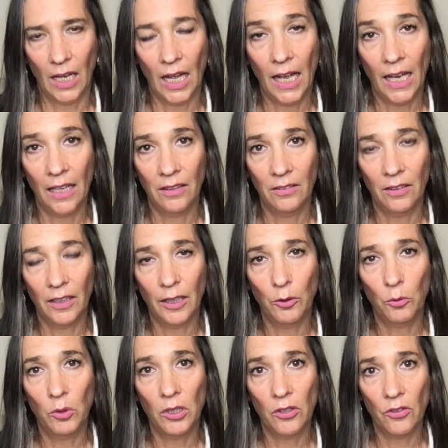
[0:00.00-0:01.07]
And it
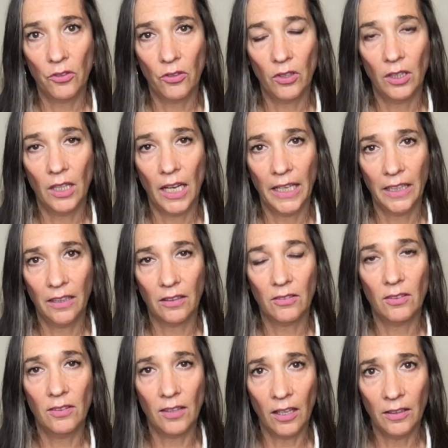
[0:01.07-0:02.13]
was like
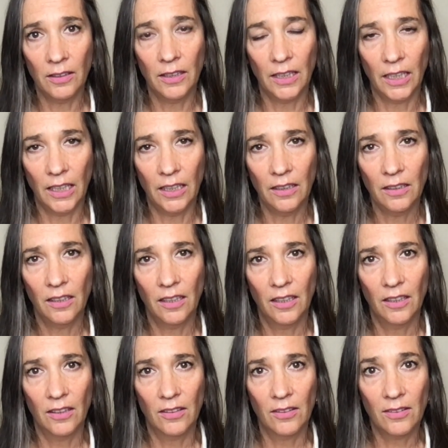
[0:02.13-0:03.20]
suddenly
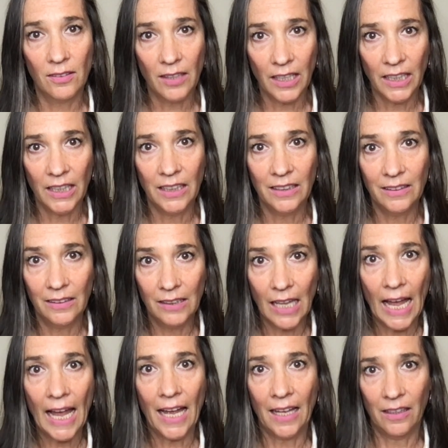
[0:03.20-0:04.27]
seeing
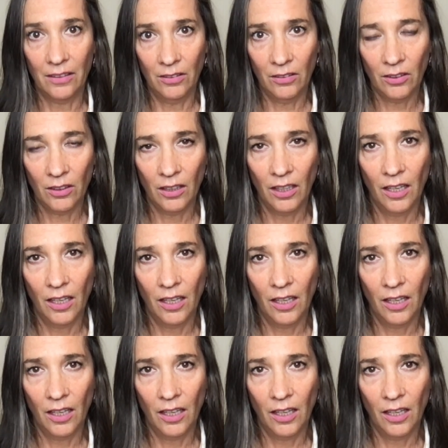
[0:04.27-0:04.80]
land